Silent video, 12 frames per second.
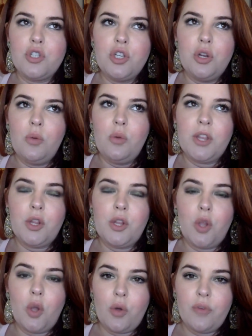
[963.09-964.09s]
shoot with a
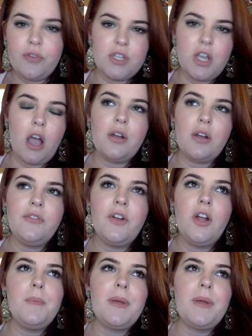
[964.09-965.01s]
local photographer,